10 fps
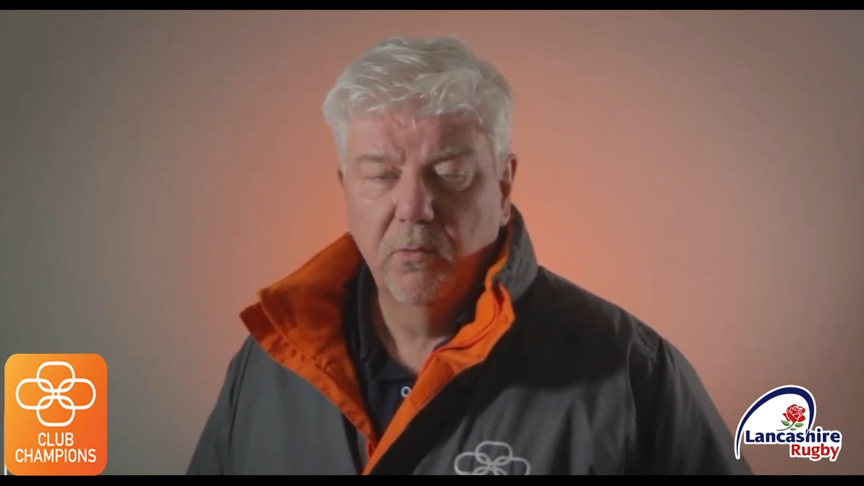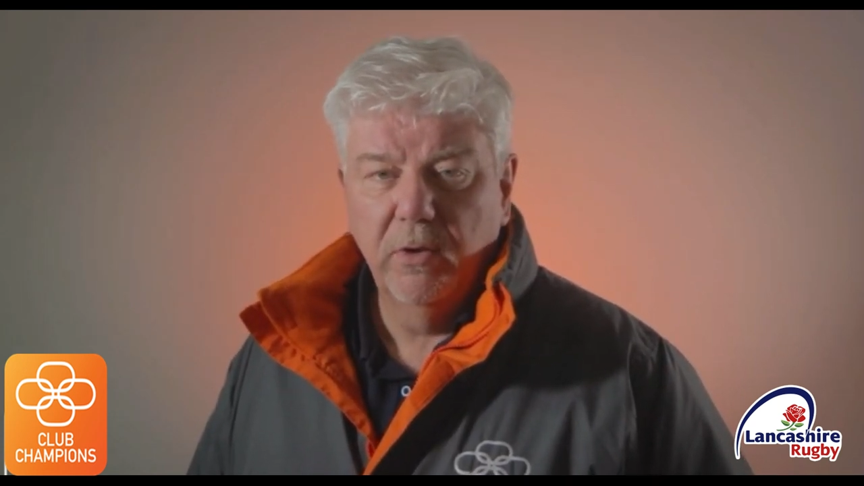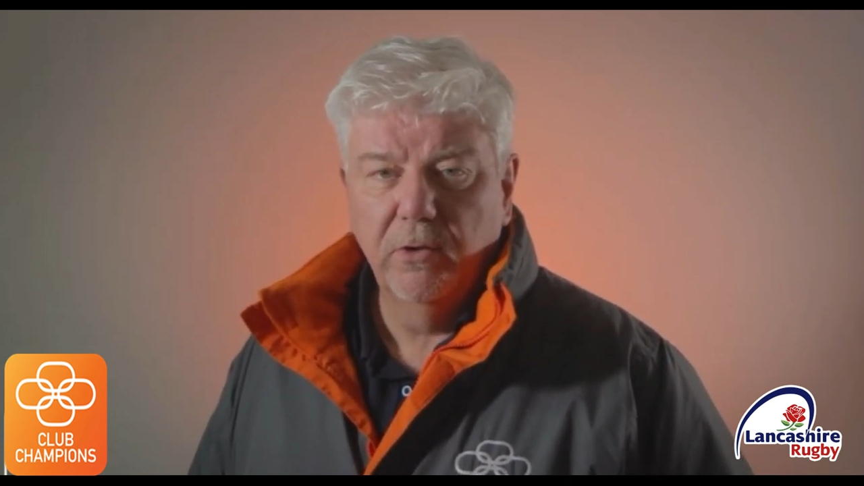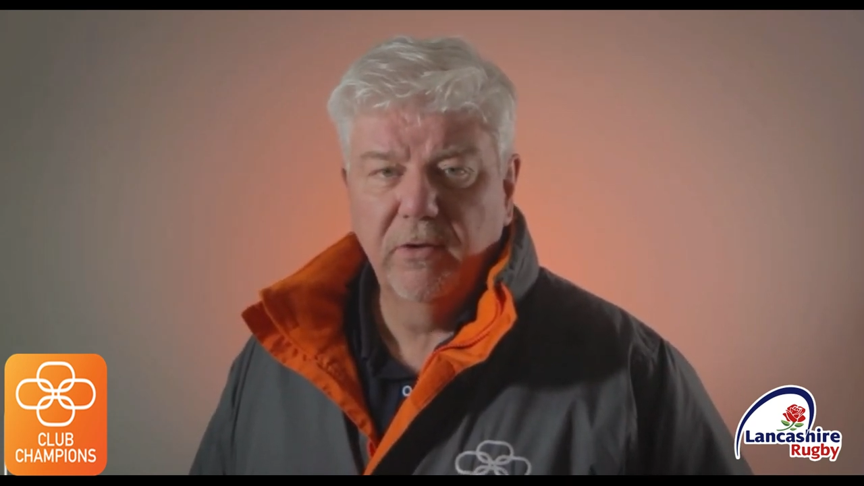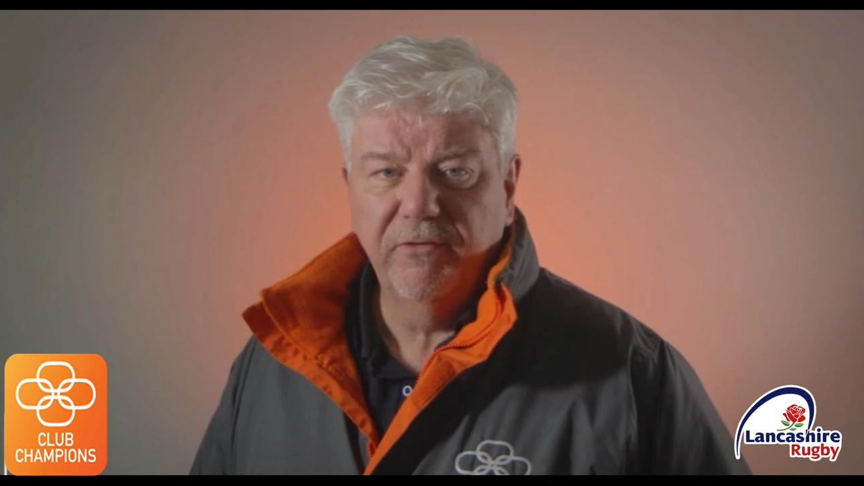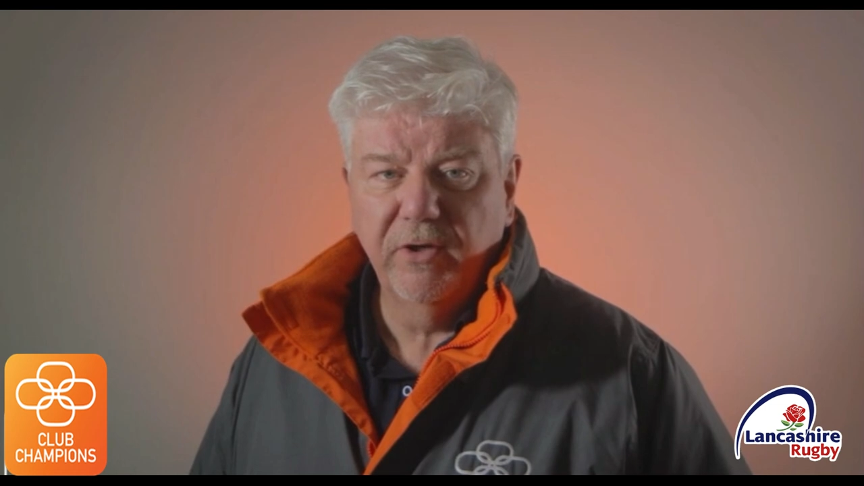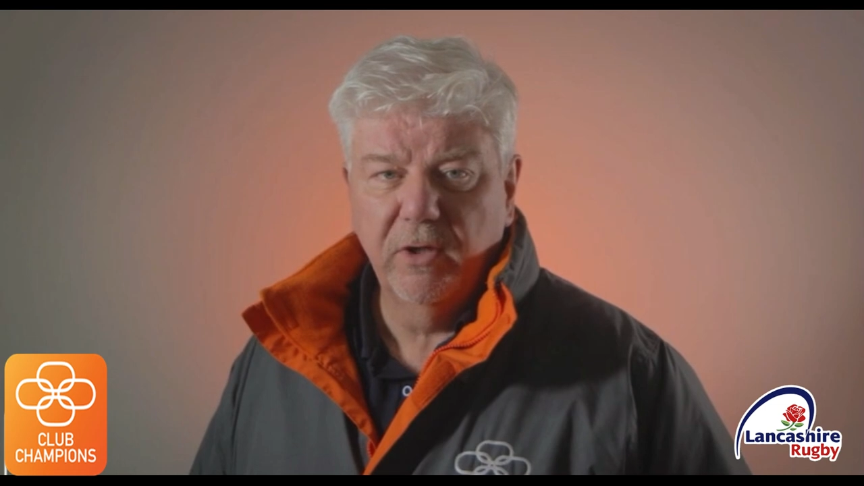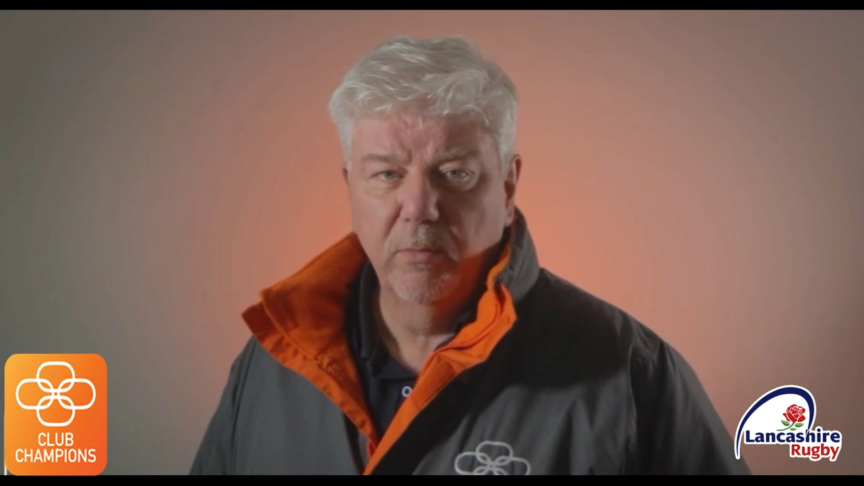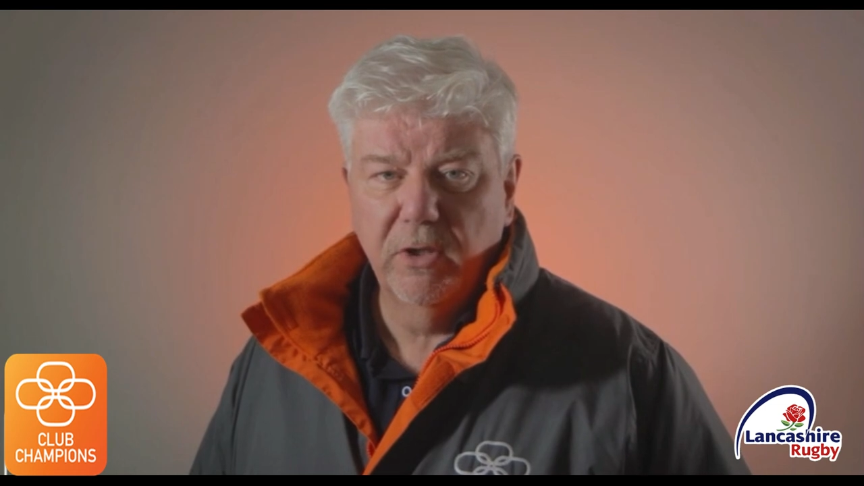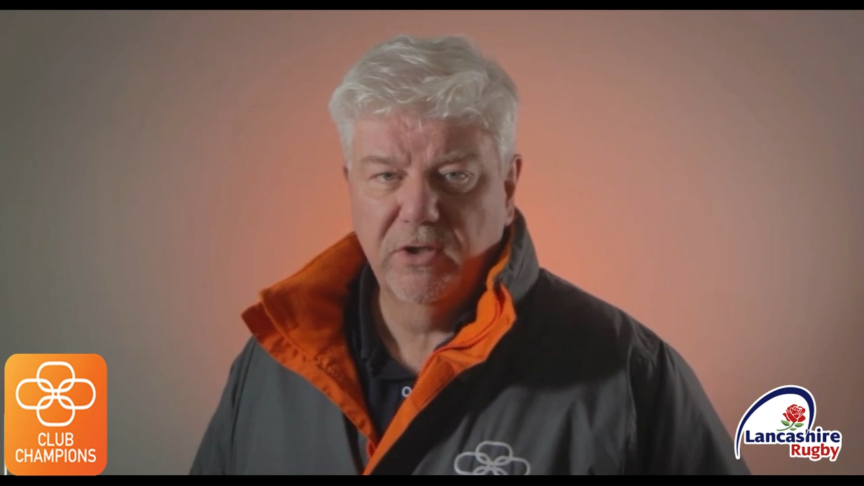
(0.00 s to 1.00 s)
We're looking for
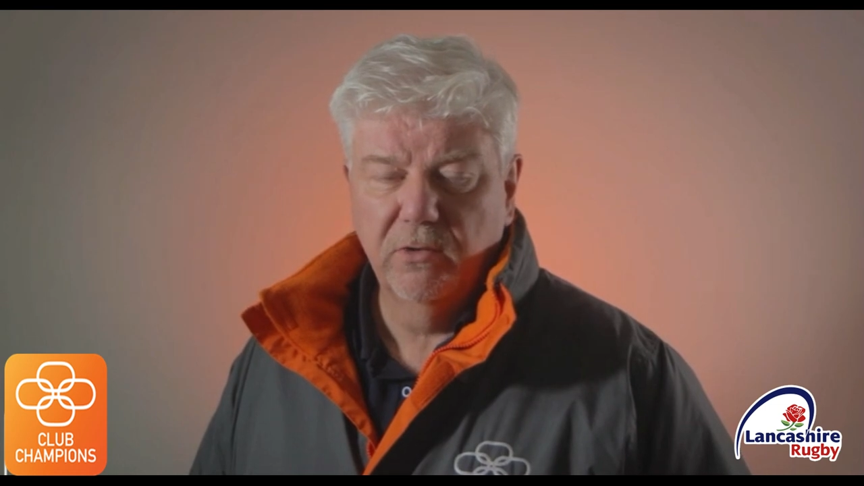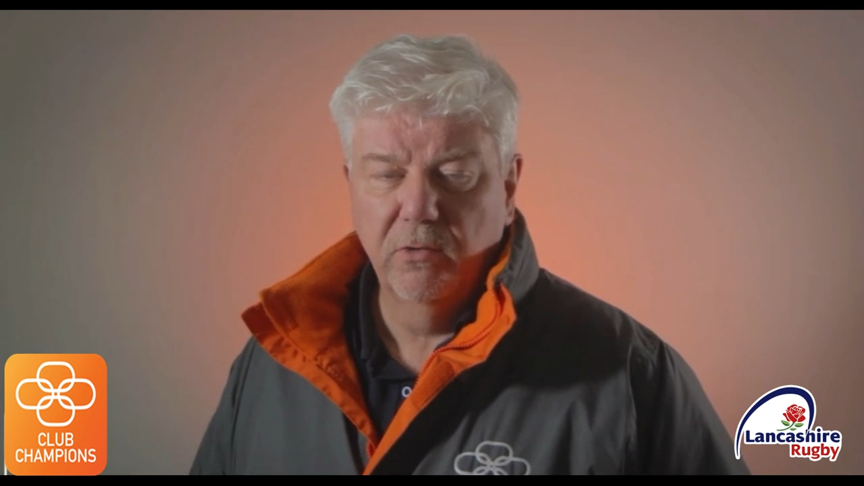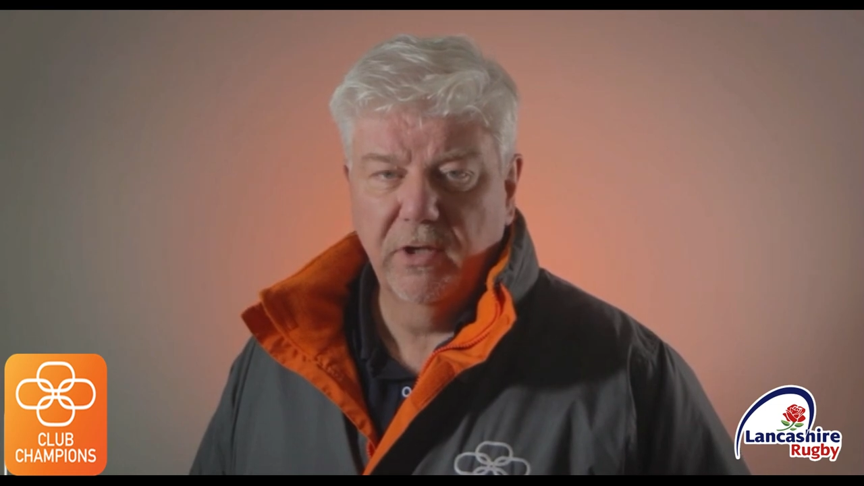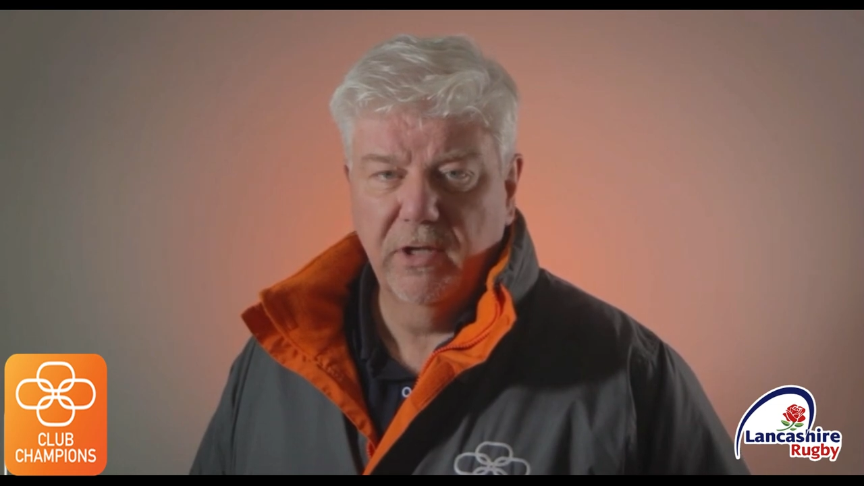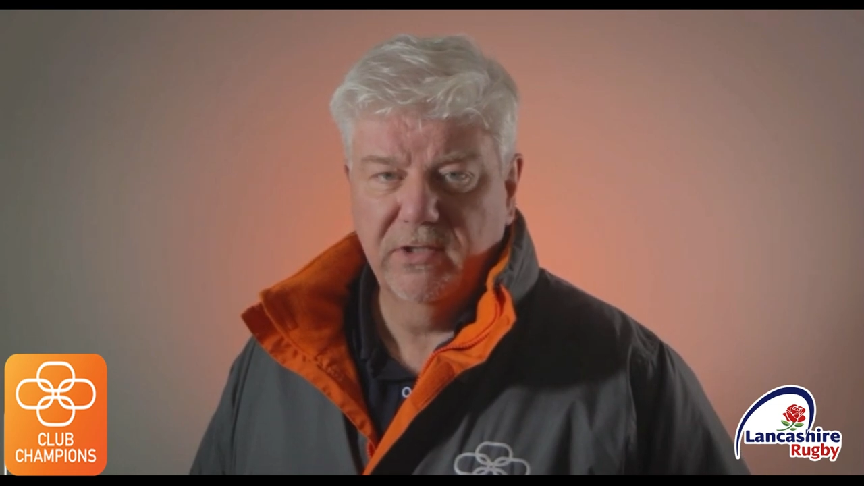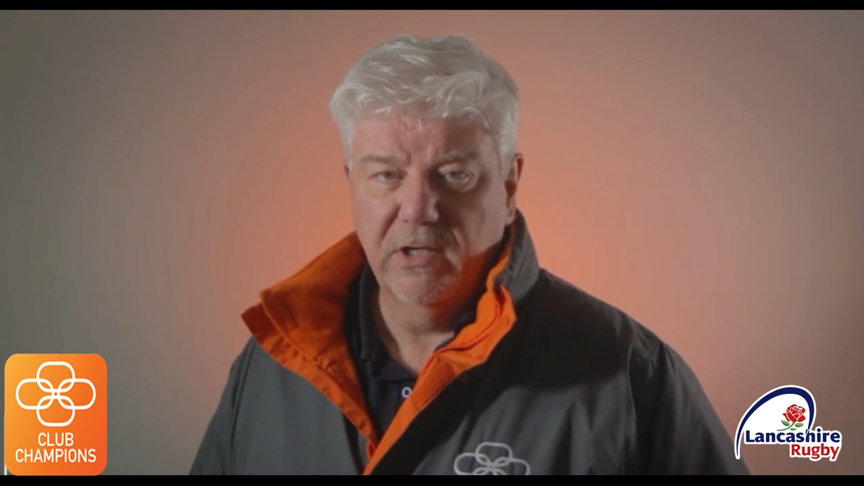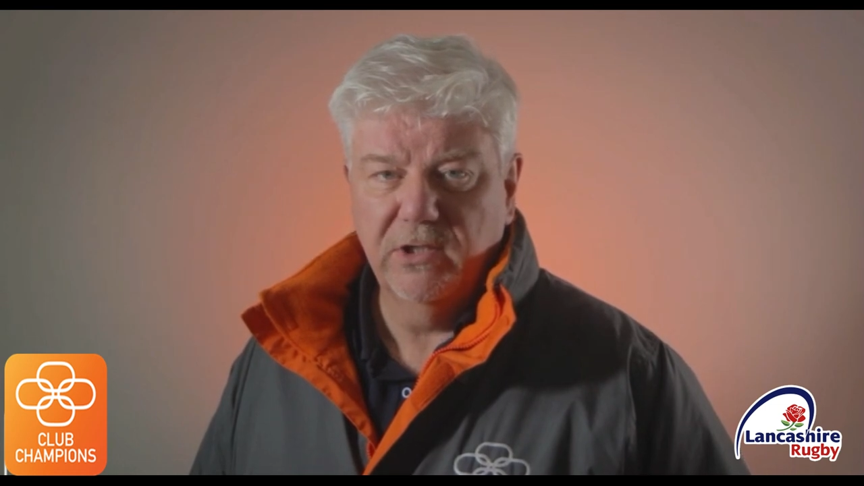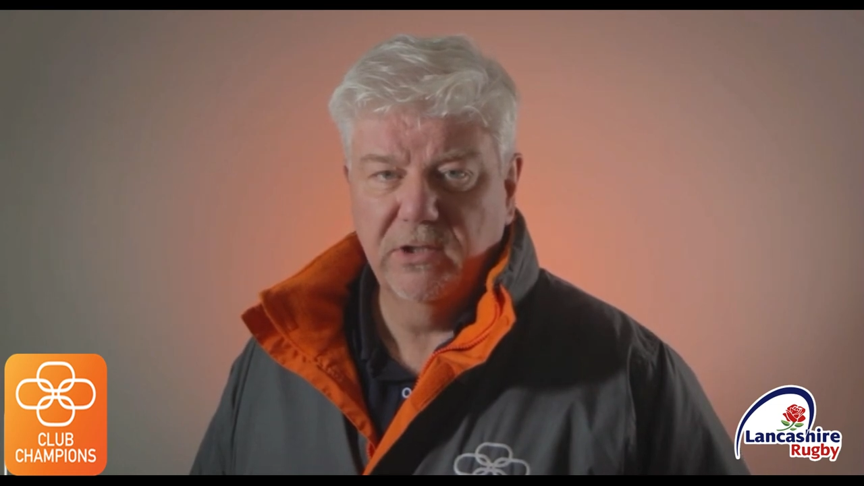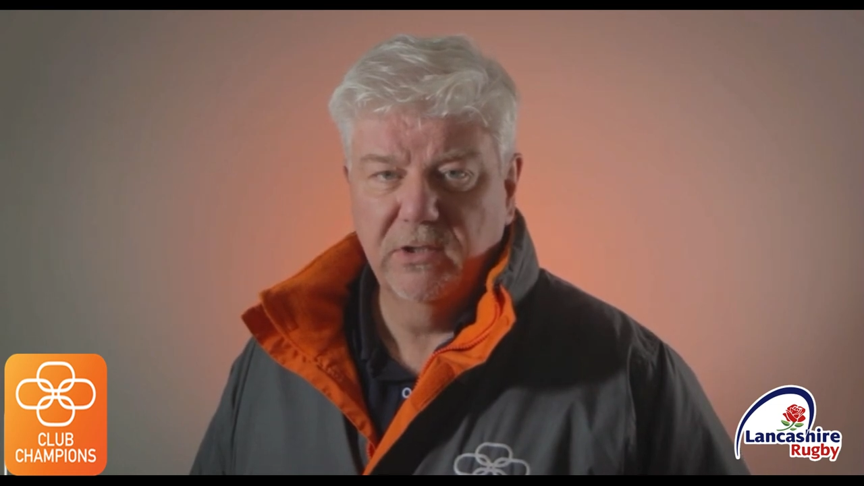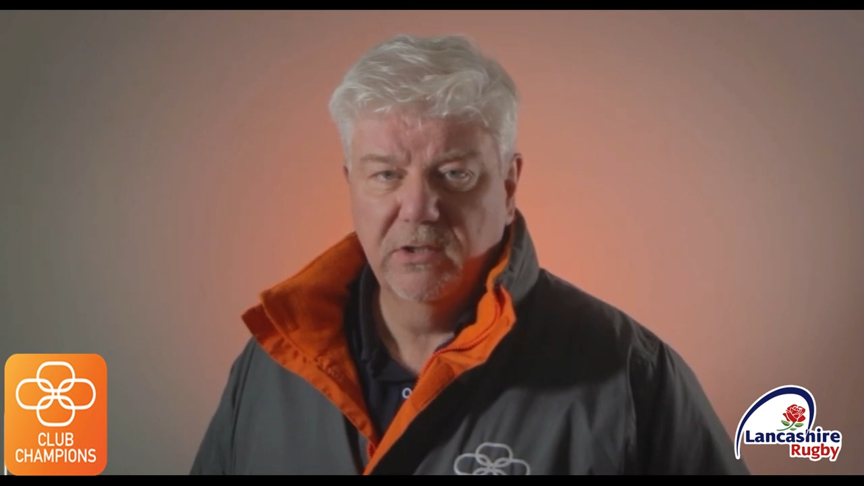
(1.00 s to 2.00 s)
commercial
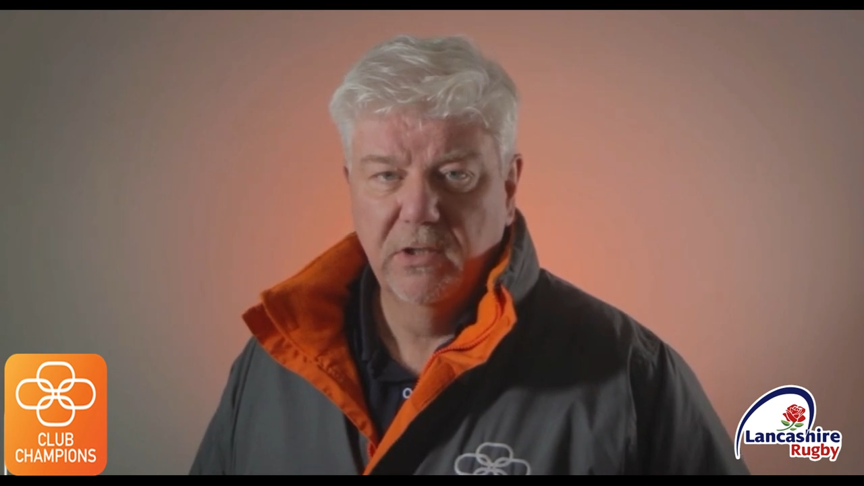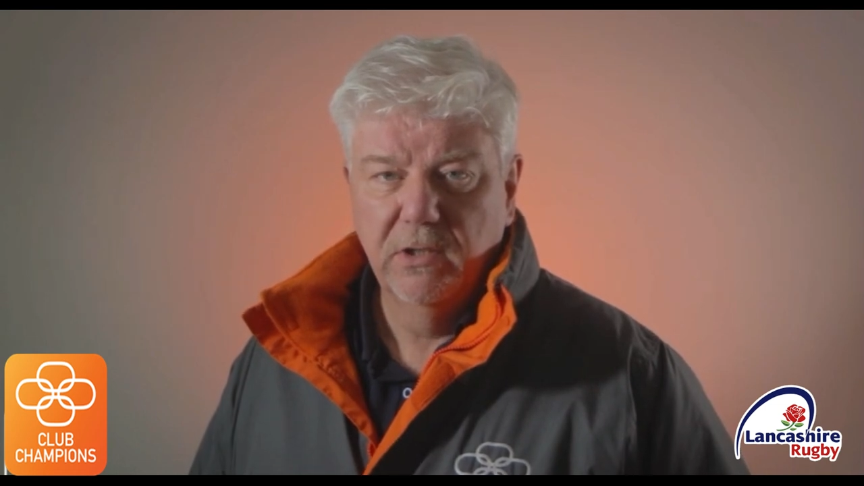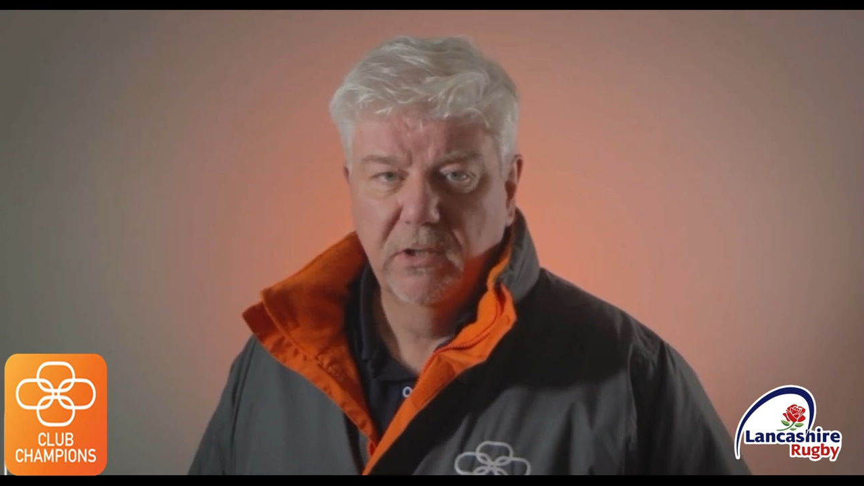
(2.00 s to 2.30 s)
organisations